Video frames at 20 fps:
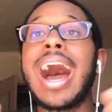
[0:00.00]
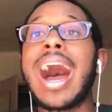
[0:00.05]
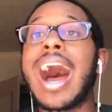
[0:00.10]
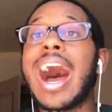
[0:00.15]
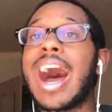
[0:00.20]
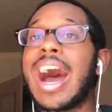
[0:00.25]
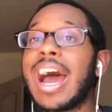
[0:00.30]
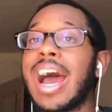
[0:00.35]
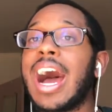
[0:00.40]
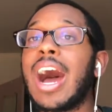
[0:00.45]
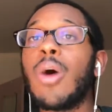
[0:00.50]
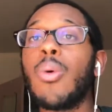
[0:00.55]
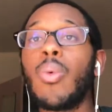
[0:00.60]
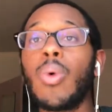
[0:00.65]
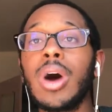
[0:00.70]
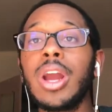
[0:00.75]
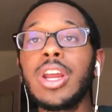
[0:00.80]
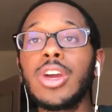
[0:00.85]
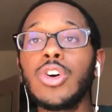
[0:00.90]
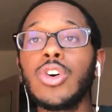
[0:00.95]
I, I
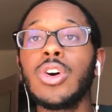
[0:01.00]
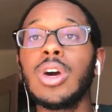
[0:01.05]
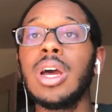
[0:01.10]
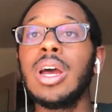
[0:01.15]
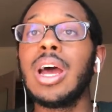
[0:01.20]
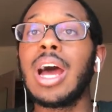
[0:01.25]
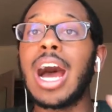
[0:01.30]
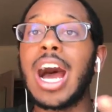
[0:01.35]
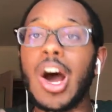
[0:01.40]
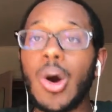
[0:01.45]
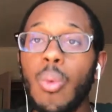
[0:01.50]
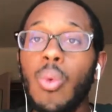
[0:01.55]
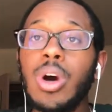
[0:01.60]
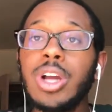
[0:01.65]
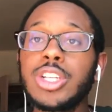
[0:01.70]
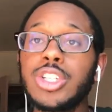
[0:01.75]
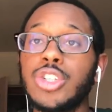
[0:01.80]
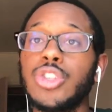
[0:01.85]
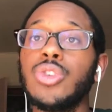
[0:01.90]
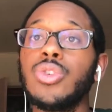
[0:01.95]
want to. I
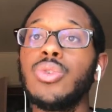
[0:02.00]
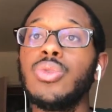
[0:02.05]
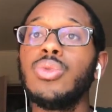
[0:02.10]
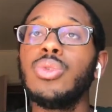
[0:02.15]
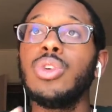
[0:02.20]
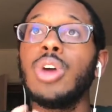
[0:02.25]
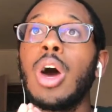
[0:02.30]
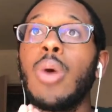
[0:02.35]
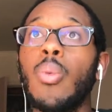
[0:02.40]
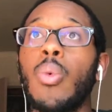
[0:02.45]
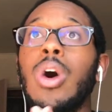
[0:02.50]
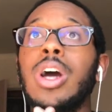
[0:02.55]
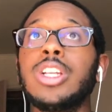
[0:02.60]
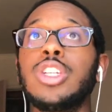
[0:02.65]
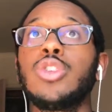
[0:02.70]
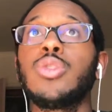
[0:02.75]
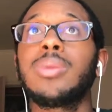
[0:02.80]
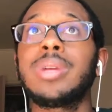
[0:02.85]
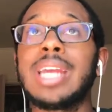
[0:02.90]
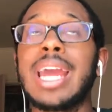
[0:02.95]
want to I want
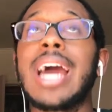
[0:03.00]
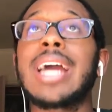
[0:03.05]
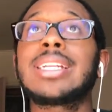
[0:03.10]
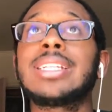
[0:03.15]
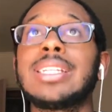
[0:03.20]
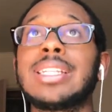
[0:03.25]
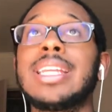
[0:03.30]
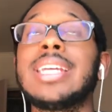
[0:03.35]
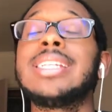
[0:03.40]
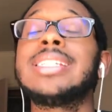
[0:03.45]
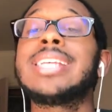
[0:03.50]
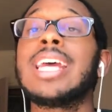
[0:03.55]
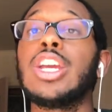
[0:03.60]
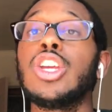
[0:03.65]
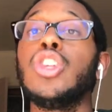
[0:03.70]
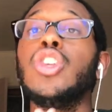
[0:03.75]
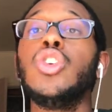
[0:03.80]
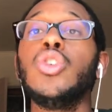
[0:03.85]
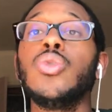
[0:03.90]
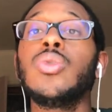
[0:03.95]
to react to things that
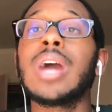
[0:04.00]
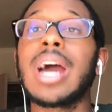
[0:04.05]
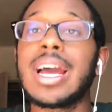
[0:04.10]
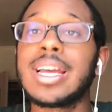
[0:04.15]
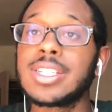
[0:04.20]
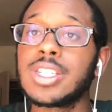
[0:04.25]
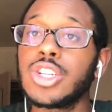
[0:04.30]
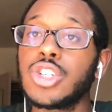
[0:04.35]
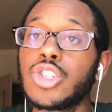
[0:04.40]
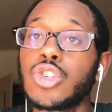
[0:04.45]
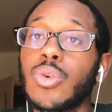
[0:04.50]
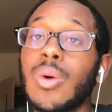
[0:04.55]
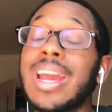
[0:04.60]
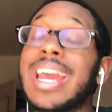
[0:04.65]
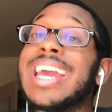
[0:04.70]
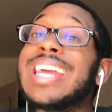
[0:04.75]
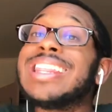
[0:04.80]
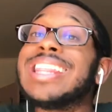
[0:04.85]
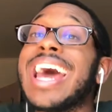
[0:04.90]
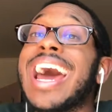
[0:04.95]
you guys enjoy
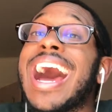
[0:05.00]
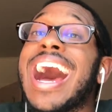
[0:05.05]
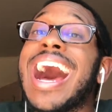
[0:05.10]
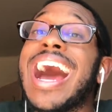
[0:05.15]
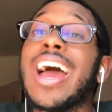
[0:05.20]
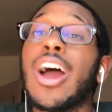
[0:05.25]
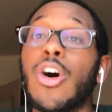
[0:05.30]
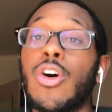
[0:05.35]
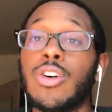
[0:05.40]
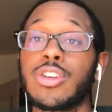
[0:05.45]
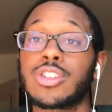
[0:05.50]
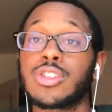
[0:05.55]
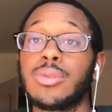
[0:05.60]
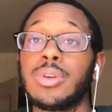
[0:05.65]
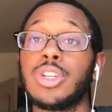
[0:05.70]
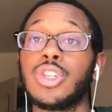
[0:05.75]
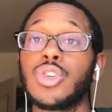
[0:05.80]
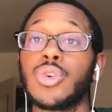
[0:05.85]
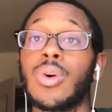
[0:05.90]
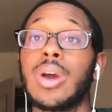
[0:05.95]
and that I also
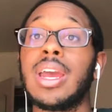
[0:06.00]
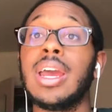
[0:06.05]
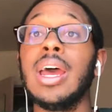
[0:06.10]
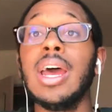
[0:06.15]
enjoy.